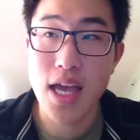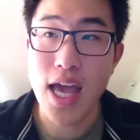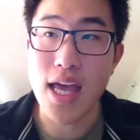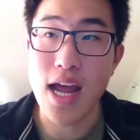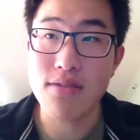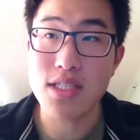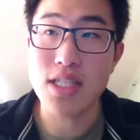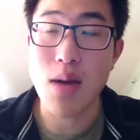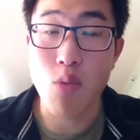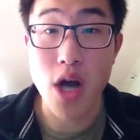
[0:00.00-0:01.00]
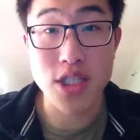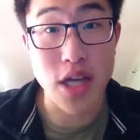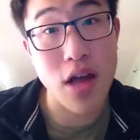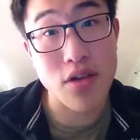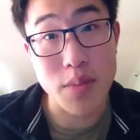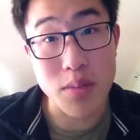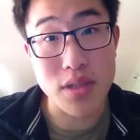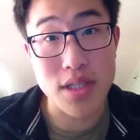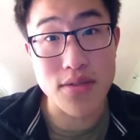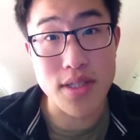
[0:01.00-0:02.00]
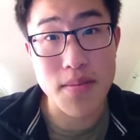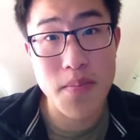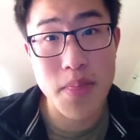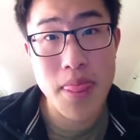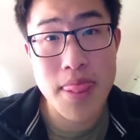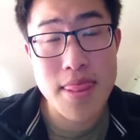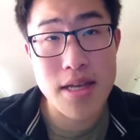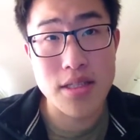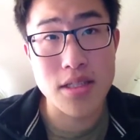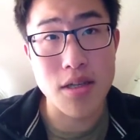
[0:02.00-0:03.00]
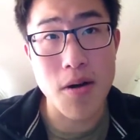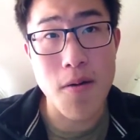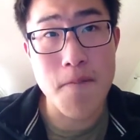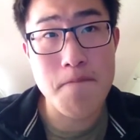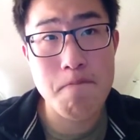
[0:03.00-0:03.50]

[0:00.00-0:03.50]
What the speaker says: and I have to stop watching other people live it. So,